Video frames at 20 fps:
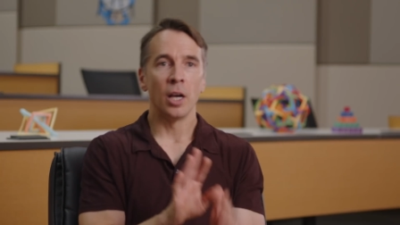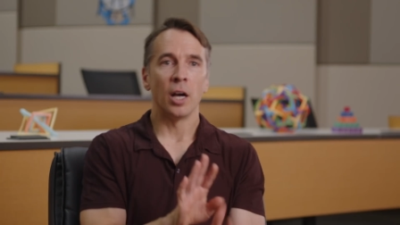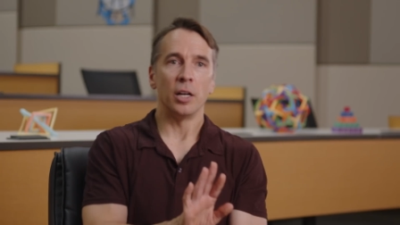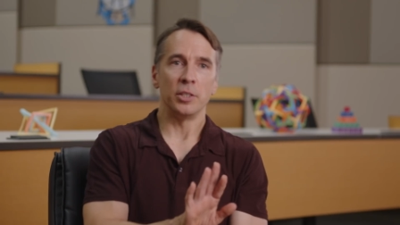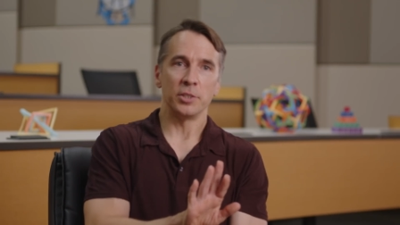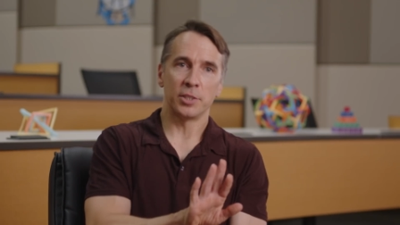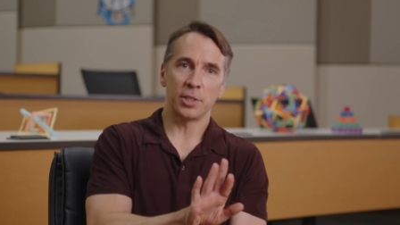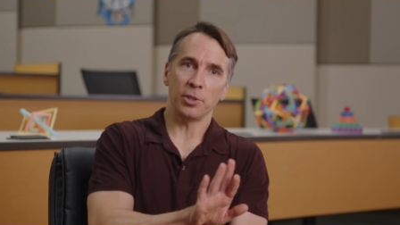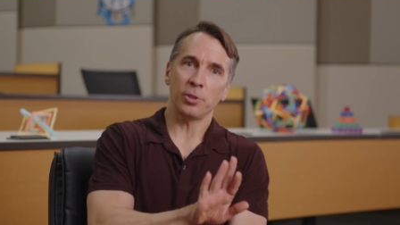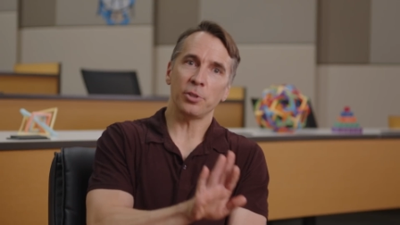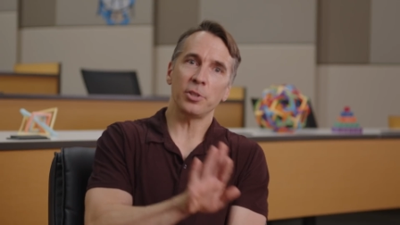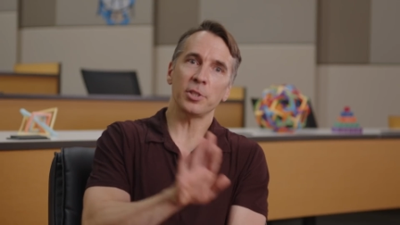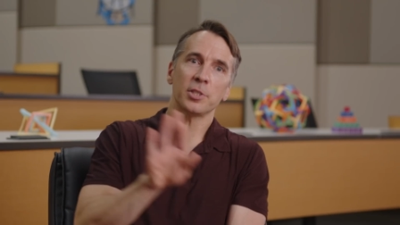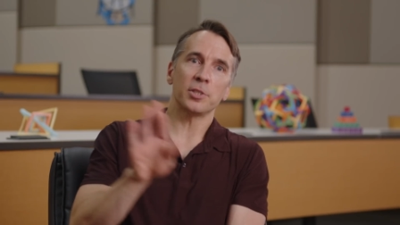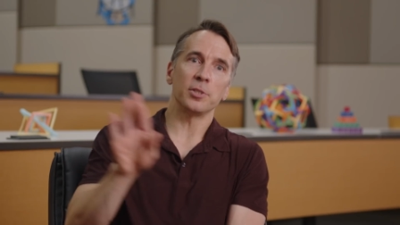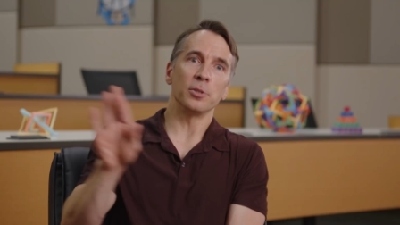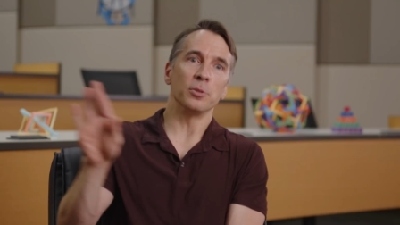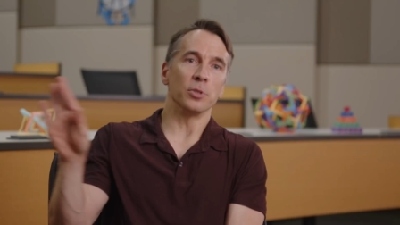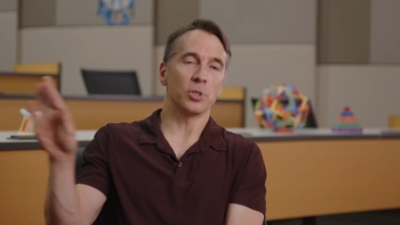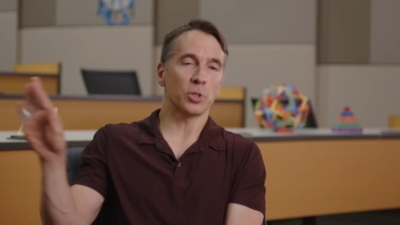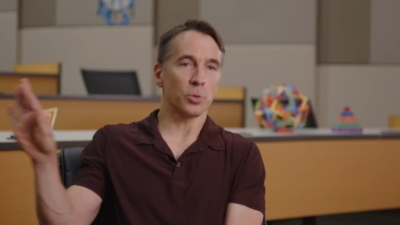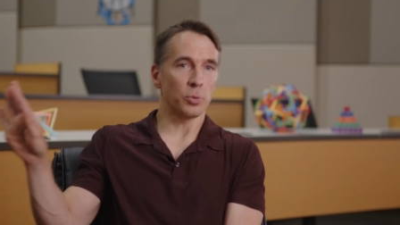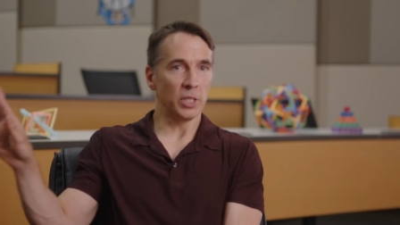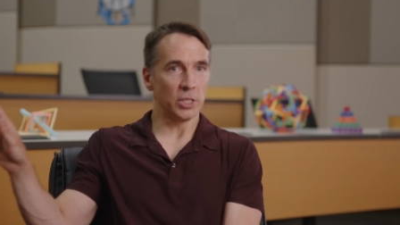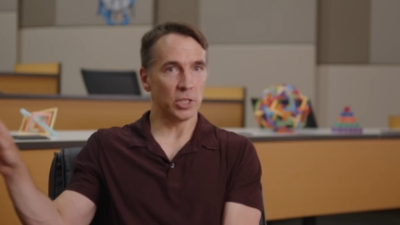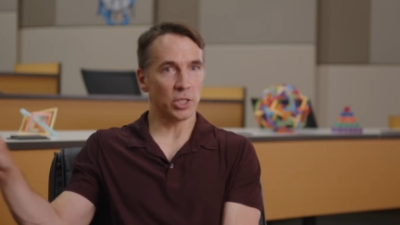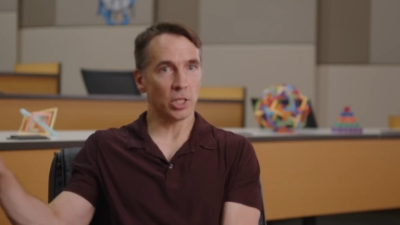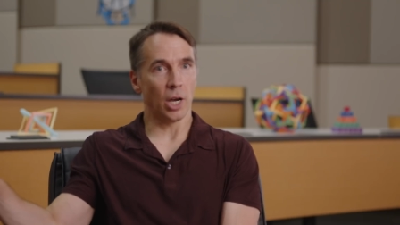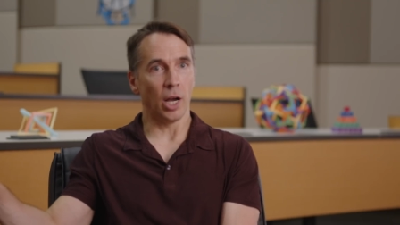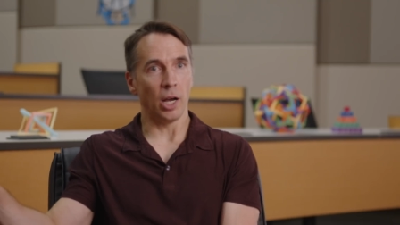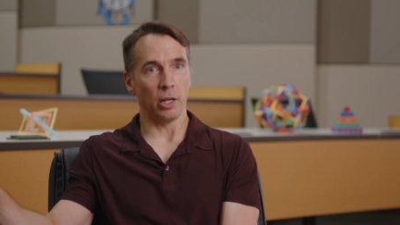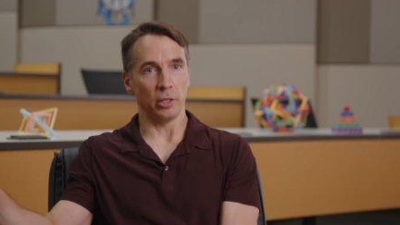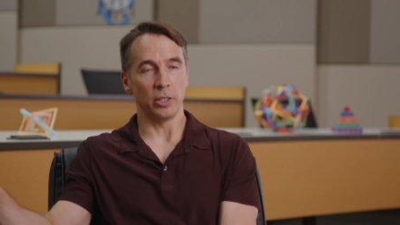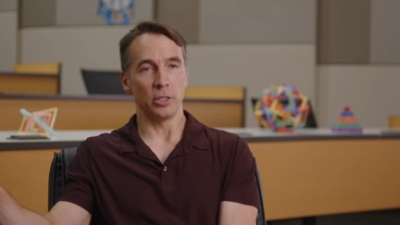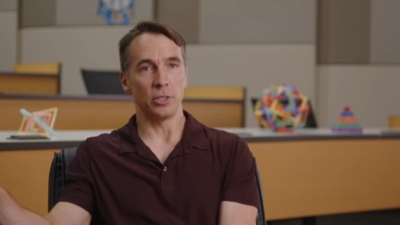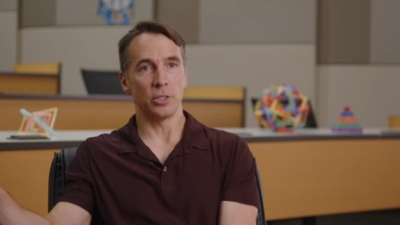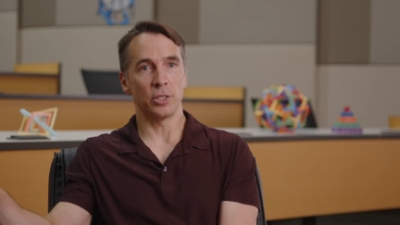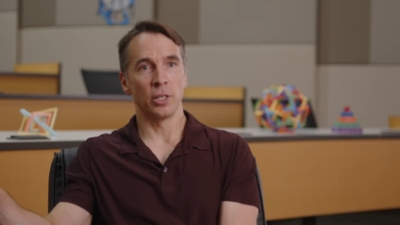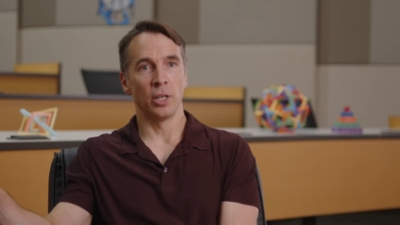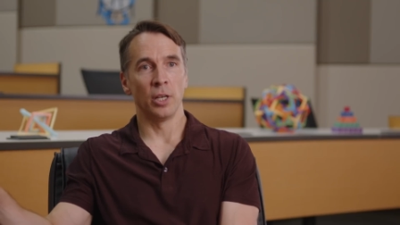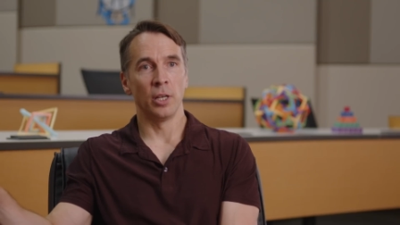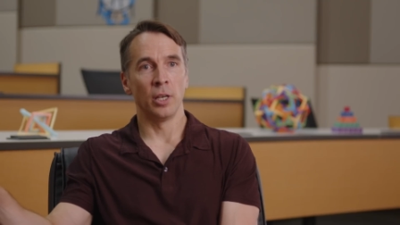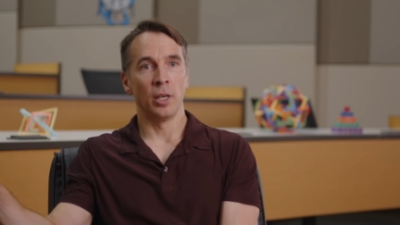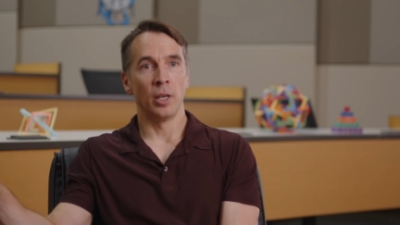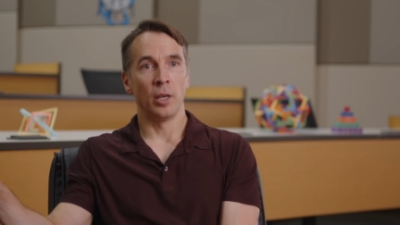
until the students reach college.